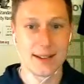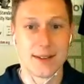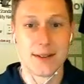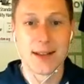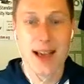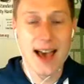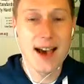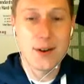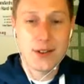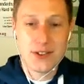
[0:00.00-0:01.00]
how does
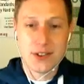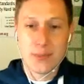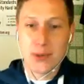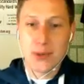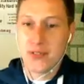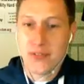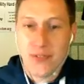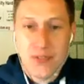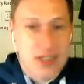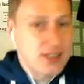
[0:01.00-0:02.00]
your Moodle fit
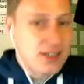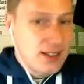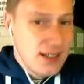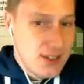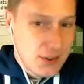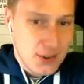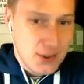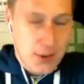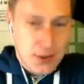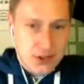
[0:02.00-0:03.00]
into your other
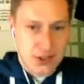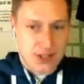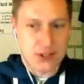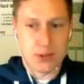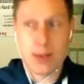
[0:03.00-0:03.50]
sites? So maybe